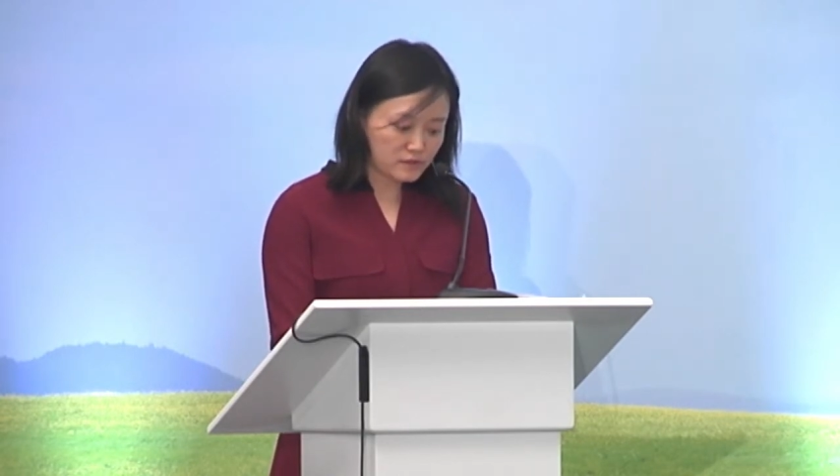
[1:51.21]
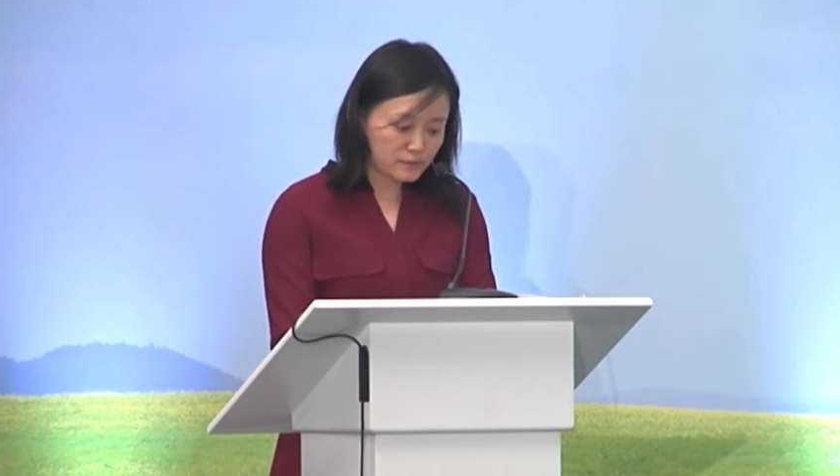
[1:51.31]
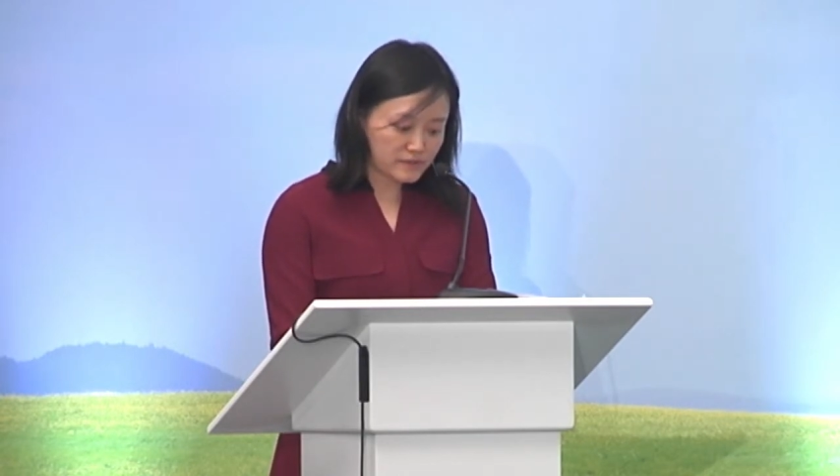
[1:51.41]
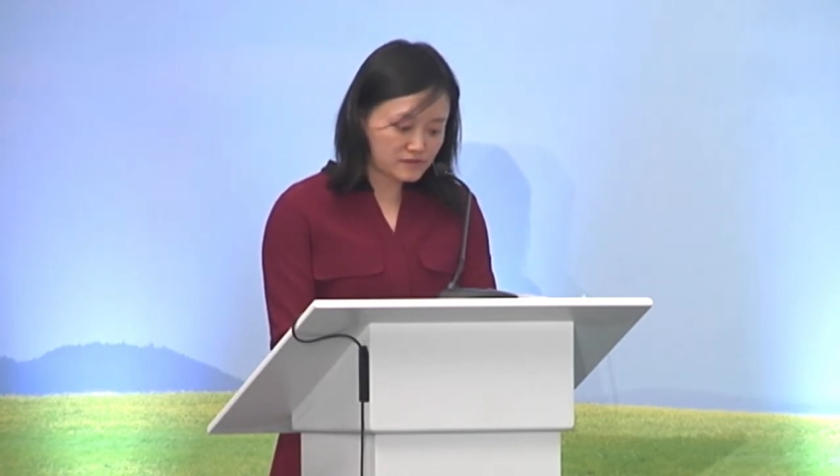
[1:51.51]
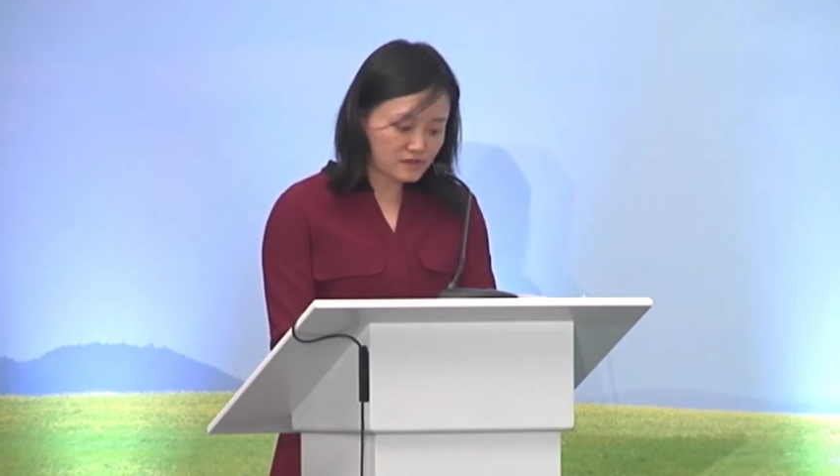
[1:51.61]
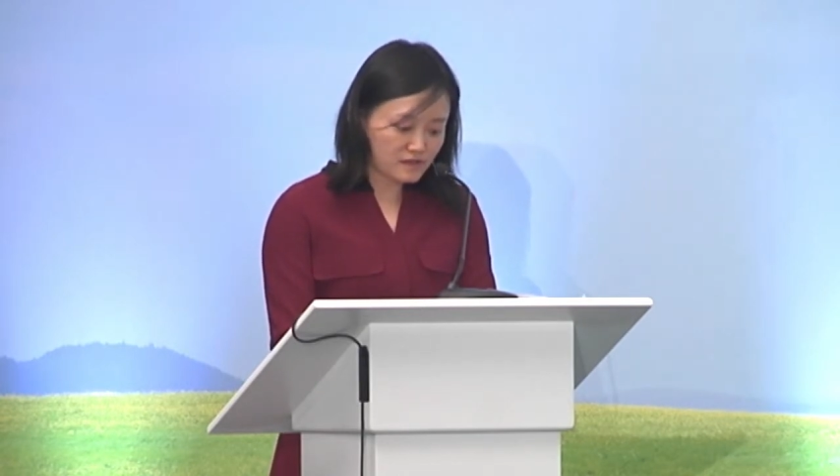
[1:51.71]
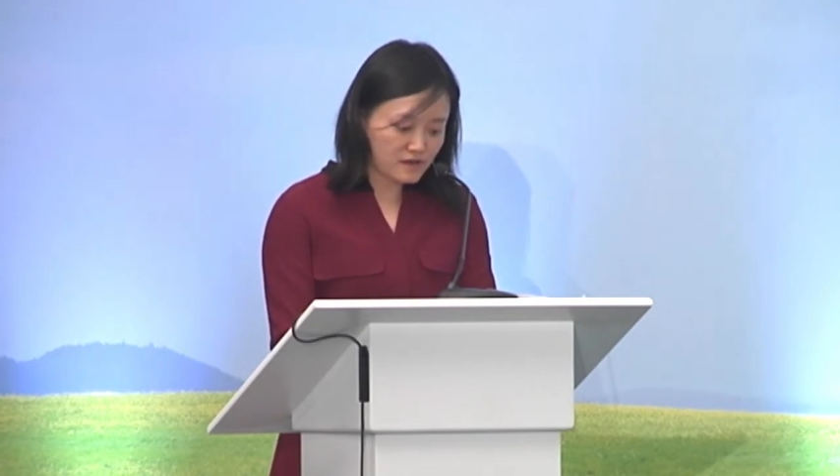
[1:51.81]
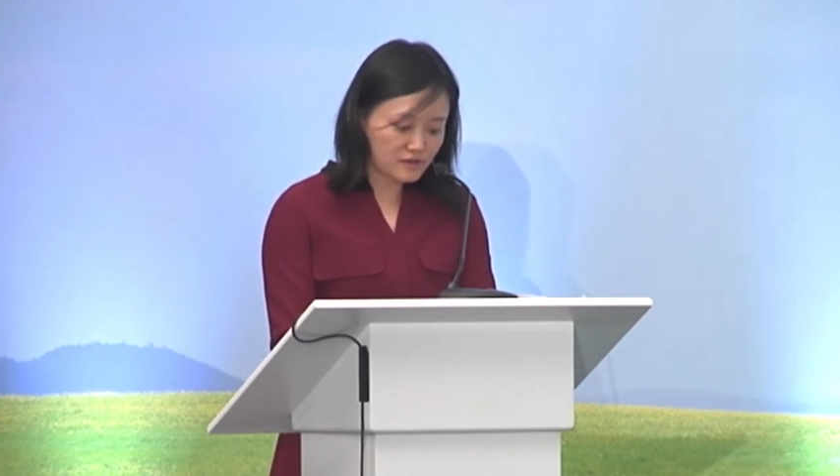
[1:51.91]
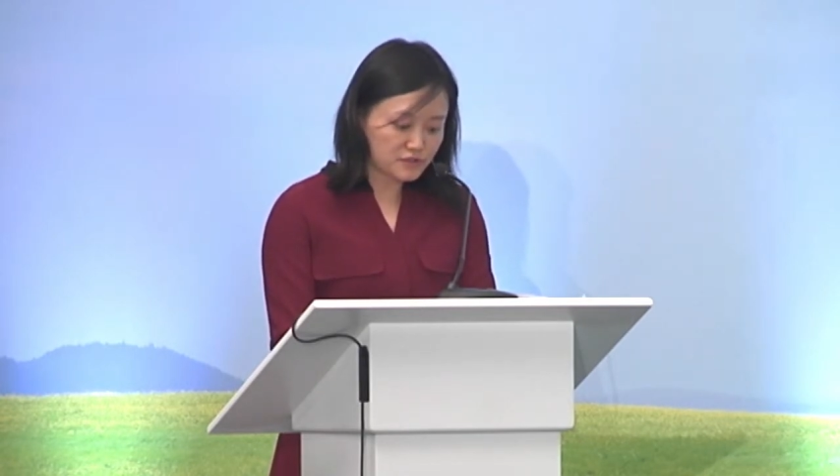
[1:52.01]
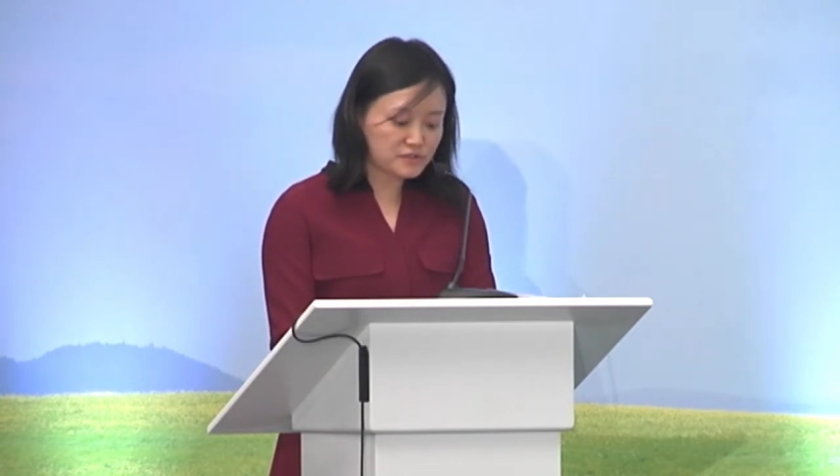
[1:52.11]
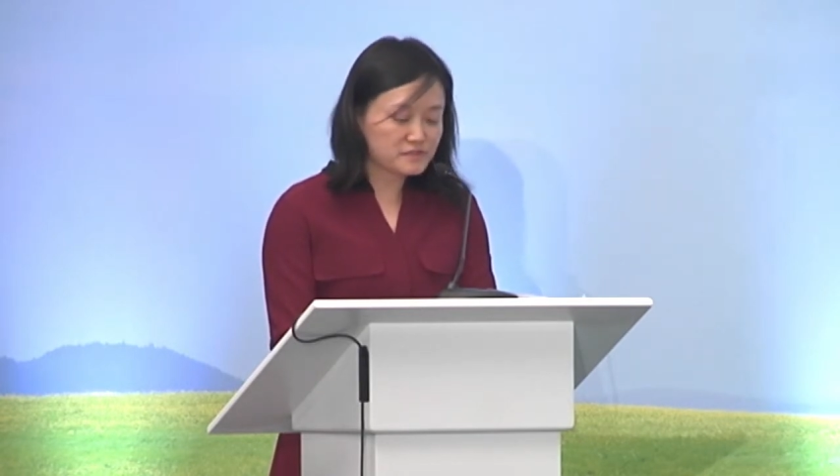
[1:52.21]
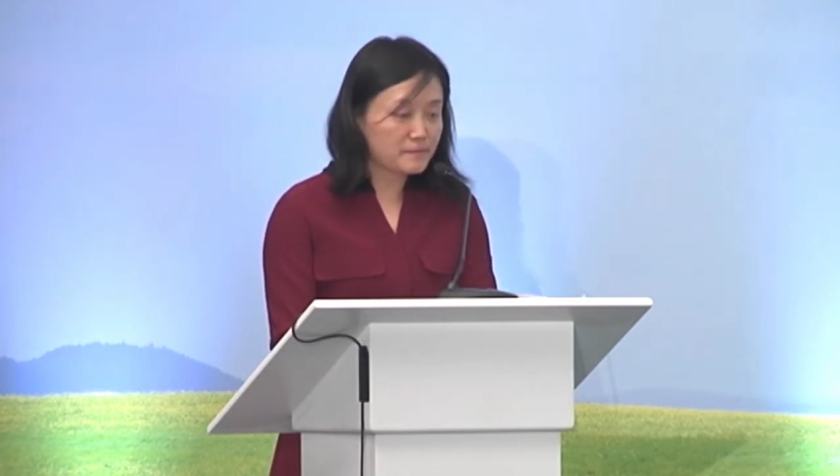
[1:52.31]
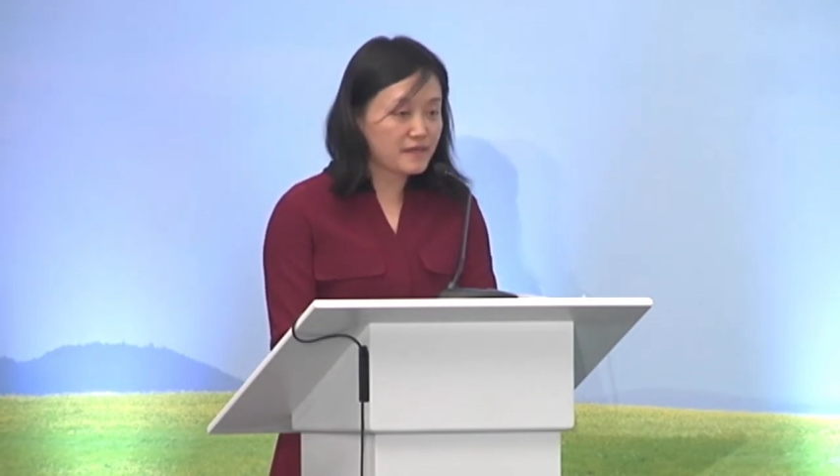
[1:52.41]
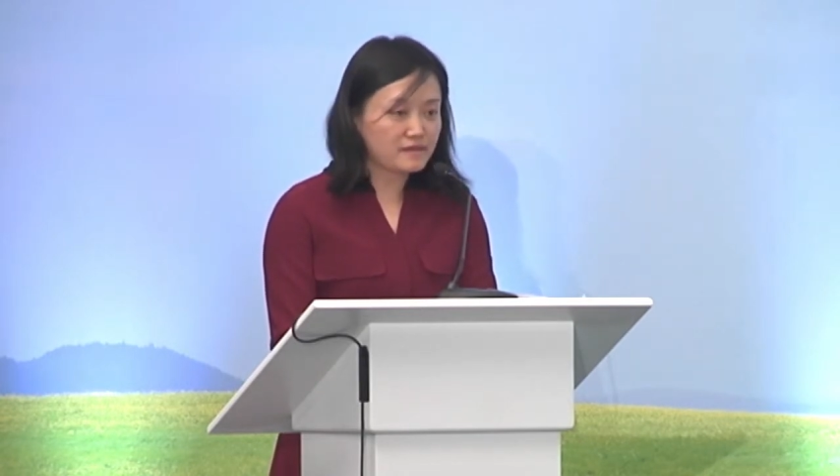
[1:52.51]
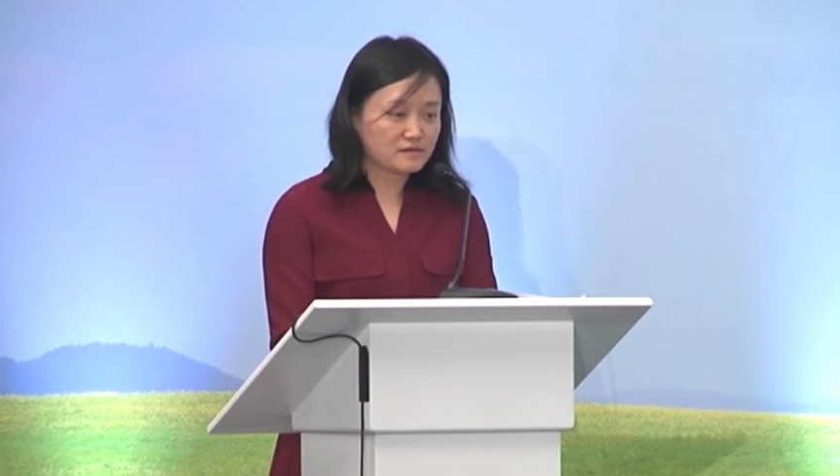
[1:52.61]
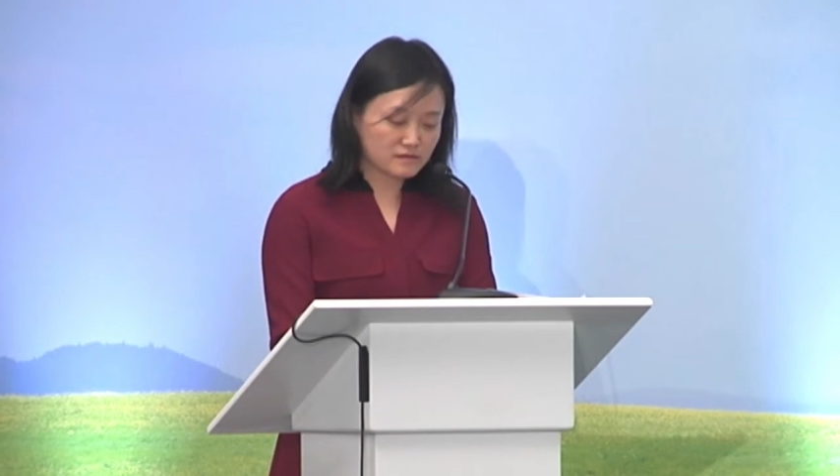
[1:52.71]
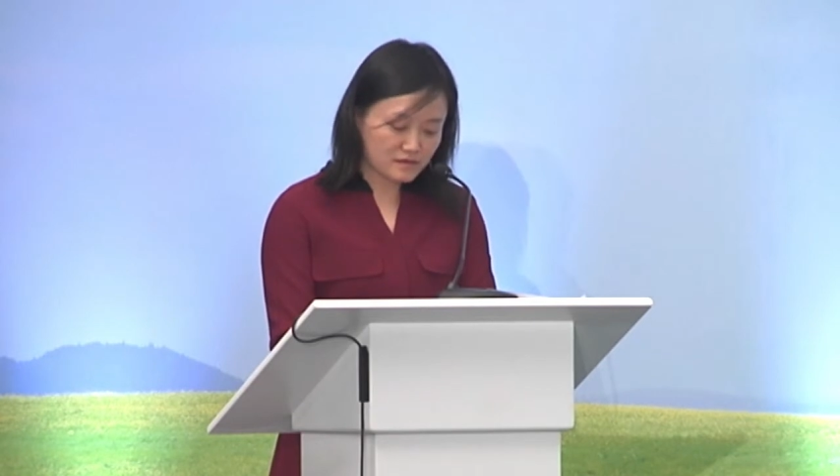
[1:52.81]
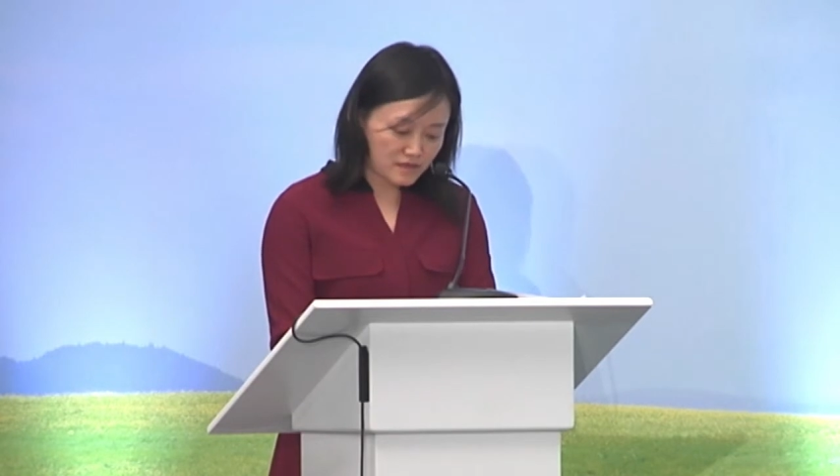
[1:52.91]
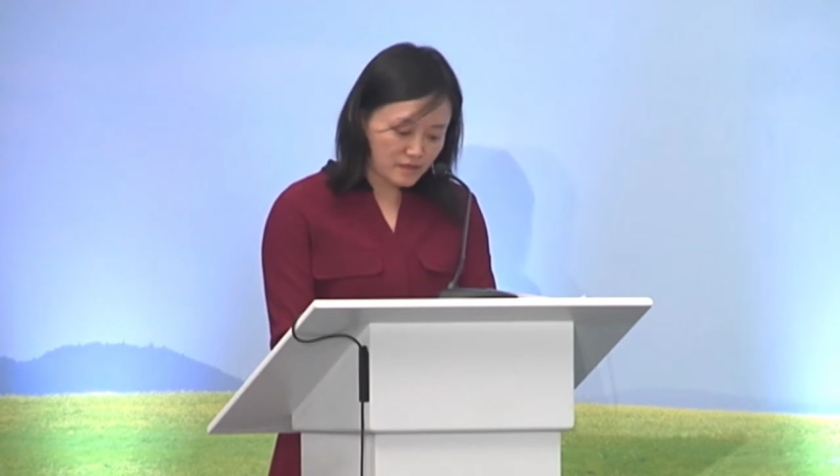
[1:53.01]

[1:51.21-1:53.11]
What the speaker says: with the large span,